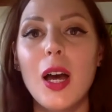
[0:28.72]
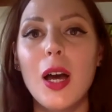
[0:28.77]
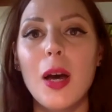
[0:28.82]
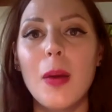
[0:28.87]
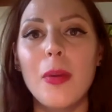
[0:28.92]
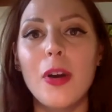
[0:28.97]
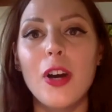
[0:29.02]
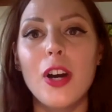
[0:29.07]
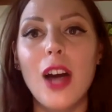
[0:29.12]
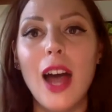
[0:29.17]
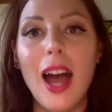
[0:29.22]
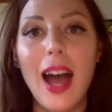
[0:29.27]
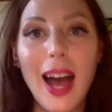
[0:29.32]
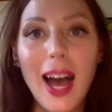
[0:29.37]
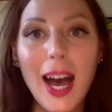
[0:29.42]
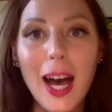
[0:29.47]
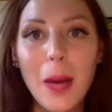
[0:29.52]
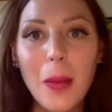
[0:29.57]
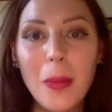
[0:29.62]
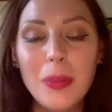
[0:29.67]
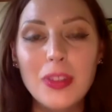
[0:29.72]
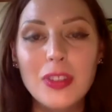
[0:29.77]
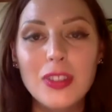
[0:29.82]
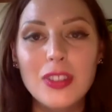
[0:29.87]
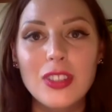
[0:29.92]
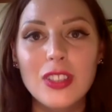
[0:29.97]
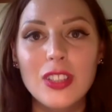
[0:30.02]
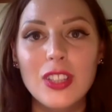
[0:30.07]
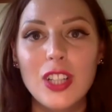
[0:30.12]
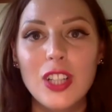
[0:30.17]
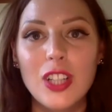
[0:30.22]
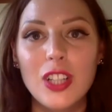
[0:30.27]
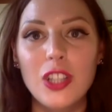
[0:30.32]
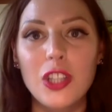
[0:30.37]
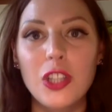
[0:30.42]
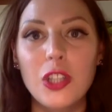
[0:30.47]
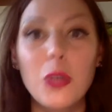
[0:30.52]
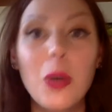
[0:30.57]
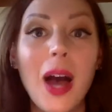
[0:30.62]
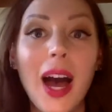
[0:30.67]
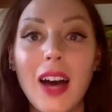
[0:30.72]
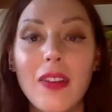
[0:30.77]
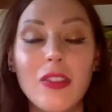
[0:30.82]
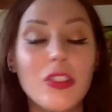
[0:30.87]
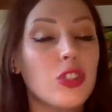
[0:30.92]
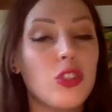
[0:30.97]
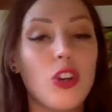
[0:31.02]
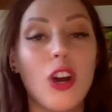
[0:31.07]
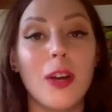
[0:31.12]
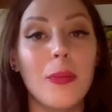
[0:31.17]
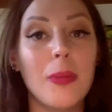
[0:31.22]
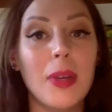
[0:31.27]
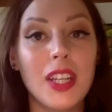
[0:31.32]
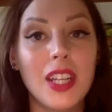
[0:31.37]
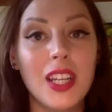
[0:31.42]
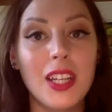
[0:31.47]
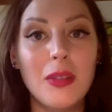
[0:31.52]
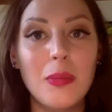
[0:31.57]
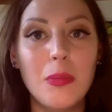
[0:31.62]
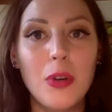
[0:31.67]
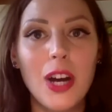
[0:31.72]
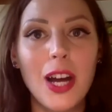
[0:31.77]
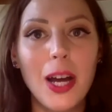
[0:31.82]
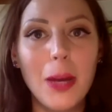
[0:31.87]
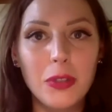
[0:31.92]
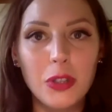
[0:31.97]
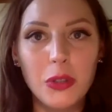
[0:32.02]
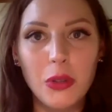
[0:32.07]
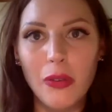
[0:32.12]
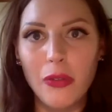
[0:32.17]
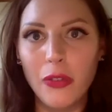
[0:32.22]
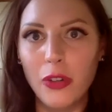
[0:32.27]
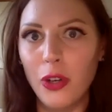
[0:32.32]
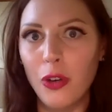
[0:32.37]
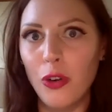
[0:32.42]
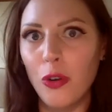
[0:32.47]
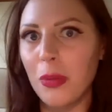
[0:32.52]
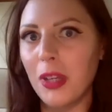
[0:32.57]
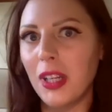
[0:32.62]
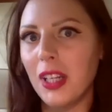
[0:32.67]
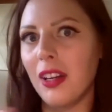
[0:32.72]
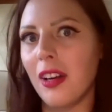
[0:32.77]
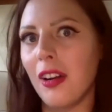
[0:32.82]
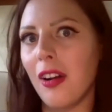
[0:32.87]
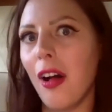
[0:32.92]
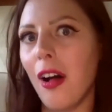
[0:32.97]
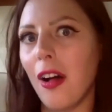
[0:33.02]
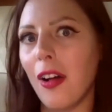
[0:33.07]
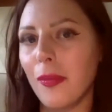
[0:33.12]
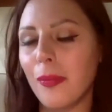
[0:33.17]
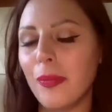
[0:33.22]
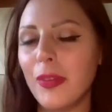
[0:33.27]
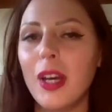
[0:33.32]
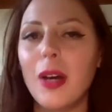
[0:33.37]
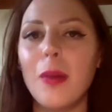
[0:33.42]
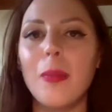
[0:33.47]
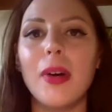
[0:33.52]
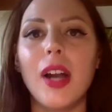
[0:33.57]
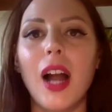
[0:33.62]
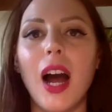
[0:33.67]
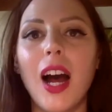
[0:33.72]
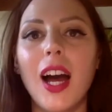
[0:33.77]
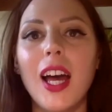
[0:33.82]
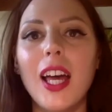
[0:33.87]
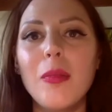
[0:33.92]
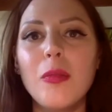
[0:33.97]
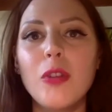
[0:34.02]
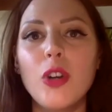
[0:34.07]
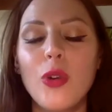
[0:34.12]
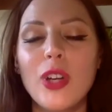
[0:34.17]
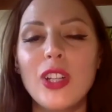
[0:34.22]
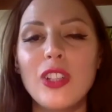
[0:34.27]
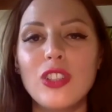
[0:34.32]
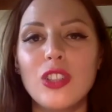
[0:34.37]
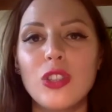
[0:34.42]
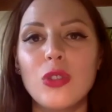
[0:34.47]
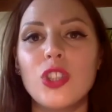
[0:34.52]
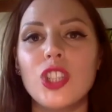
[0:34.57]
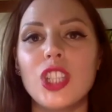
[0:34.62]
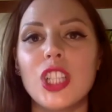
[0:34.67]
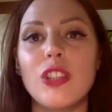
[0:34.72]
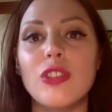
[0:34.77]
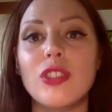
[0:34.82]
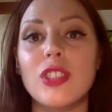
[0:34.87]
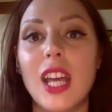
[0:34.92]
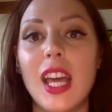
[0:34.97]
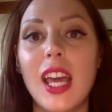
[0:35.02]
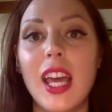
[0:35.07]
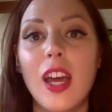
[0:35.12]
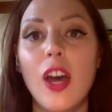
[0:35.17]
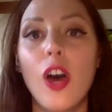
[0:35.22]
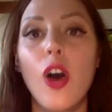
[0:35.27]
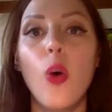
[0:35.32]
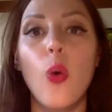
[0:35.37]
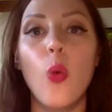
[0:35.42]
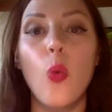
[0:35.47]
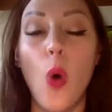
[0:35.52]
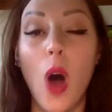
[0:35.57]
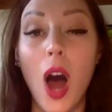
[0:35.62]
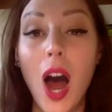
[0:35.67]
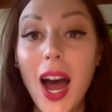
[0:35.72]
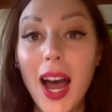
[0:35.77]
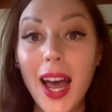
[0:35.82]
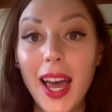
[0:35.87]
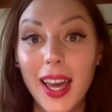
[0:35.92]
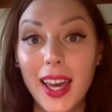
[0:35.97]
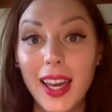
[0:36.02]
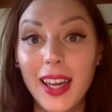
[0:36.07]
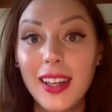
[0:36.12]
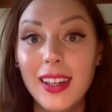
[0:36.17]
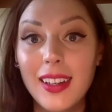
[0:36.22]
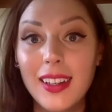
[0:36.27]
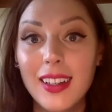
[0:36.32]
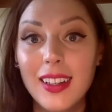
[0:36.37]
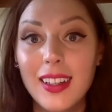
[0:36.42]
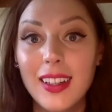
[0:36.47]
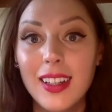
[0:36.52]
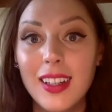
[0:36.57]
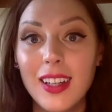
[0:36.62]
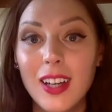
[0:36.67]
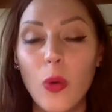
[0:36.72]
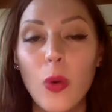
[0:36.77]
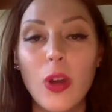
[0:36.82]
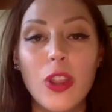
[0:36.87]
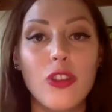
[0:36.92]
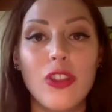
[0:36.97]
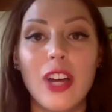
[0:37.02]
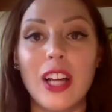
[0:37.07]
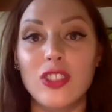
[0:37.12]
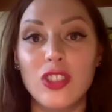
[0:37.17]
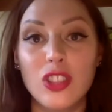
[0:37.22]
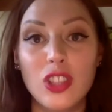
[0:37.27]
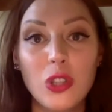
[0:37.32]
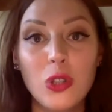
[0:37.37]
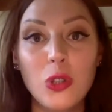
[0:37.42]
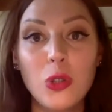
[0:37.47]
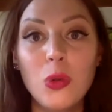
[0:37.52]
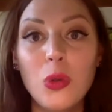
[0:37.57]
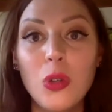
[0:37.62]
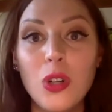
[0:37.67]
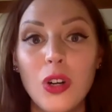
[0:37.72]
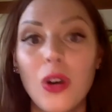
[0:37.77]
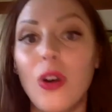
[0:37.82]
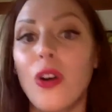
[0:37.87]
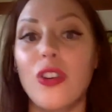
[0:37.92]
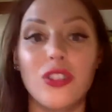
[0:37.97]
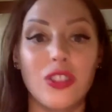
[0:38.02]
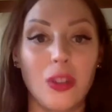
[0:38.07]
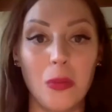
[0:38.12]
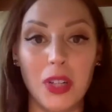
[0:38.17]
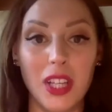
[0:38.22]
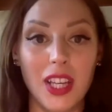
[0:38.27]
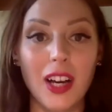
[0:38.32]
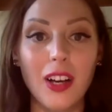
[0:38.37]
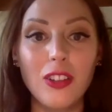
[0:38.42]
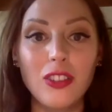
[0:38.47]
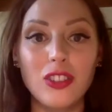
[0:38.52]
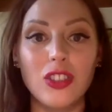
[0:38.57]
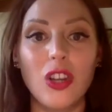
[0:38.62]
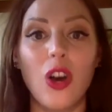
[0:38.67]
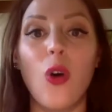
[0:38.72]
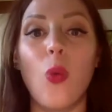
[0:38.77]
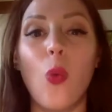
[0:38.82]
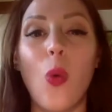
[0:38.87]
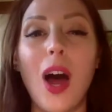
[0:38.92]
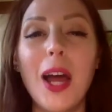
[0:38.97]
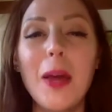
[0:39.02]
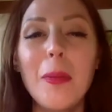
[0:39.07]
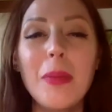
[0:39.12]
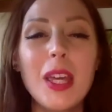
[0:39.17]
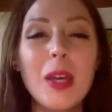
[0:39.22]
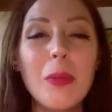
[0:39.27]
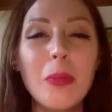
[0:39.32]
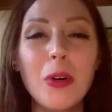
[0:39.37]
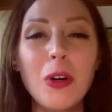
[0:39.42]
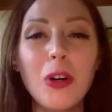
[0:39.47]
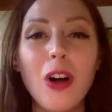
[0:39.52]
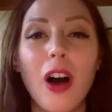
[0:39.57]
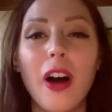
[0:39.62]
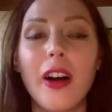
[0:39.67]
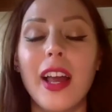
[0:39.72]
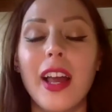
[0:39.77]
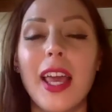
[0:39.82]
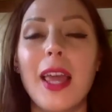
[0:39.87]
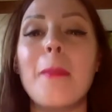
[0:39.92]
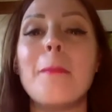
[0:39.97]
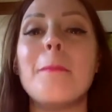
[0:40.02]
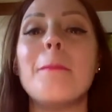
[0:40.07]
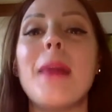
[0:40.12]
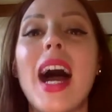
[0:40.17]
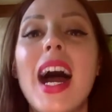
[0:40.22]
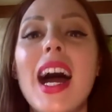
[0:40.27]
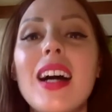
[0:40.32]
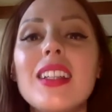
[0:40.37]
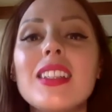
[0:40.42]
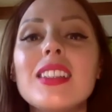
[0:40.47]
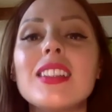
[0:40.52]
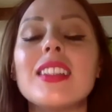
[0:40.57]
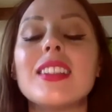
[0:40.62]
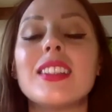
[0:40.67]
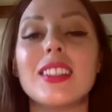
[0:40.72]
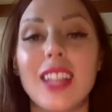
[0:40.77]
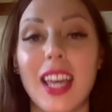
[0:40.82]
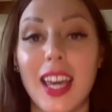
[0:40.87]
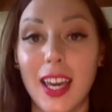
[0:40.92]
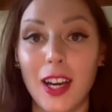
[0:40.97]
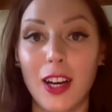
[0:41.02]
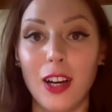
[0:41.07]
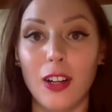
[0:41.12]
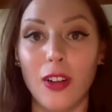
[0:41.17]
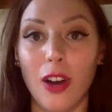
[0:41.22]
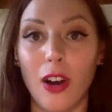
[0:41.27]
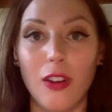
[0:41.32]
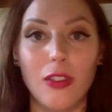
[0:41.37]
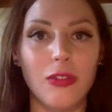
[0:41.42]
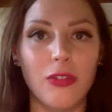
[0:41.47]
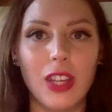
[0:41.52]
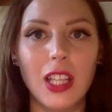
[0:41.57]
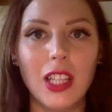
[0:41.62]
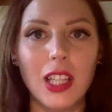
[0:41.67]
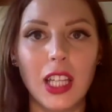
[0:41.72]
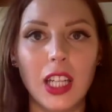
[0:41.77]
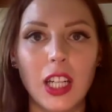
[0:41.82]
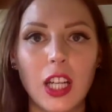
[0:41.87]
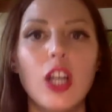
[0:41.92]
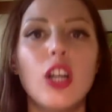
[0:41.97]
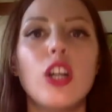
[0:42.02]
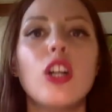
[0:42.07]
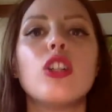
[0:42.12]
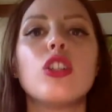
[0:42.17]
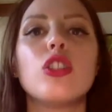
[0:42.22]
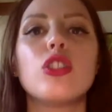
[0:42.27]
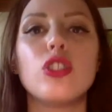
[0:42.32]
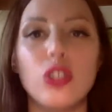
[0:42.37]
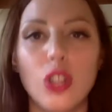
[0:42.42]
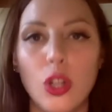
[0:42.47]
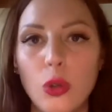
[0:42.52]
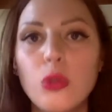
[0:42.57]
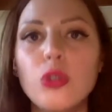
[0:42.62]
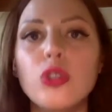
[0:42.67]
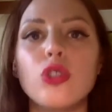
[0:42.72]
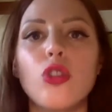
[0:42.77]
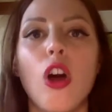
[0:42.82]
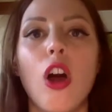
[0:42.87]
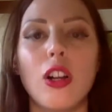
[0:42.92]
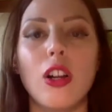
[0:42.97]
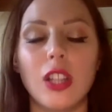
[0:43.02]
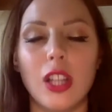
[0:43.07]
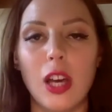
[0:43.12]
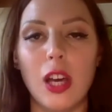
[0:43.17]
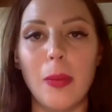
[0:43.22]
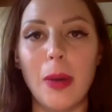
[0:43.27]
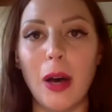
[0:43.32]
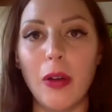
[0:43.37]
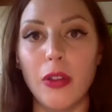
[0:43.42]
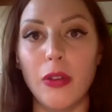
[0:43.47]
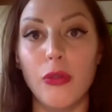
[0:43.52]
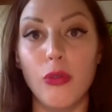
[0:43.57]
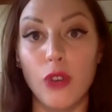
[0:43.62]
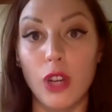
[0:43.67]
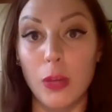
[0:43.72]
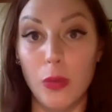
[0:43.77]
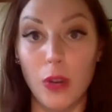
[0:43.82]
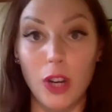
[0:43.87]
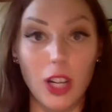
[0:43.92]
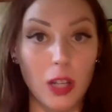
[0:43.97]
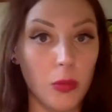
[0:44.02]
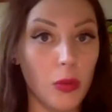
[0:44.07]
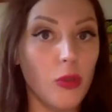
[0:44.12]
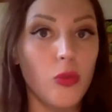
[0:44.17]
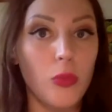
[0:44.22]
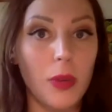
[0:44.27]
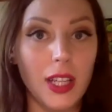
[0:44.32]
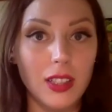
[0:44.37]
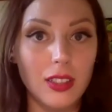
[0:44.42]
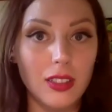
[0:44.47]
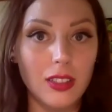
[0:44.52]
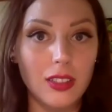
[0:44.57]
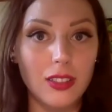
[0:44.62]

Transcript: Perhaps you have a strong opinion. Perhaps you have no opinion at all. But I am going to share today why, whether that's you or somebody else, why people on a mass scale are feeling so strongly about the Free Britney movement.